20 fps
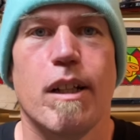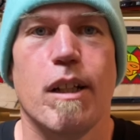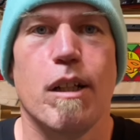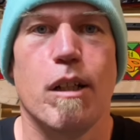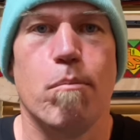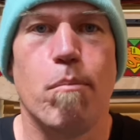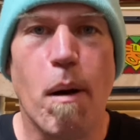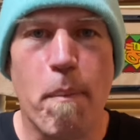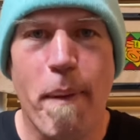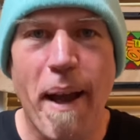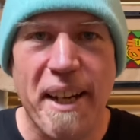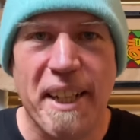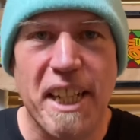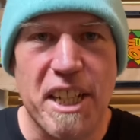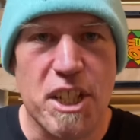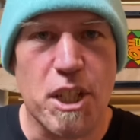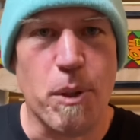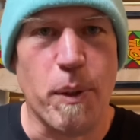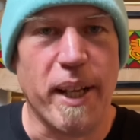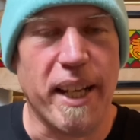My main
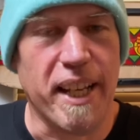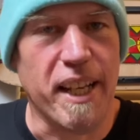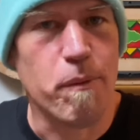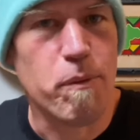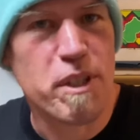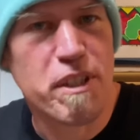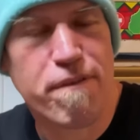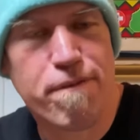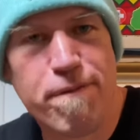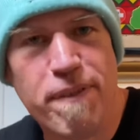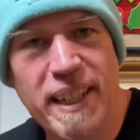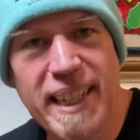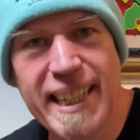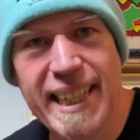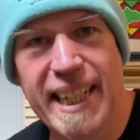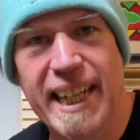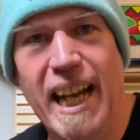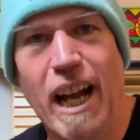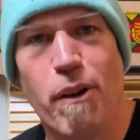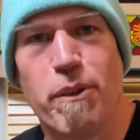issue here was
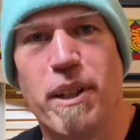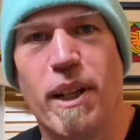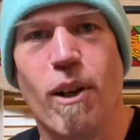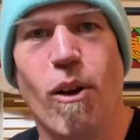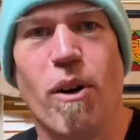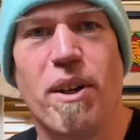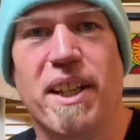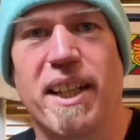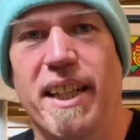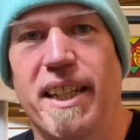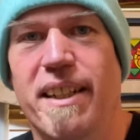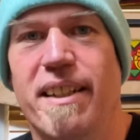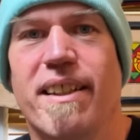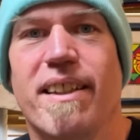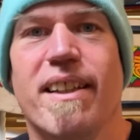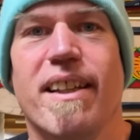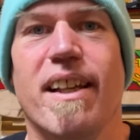feeling out the lock-in.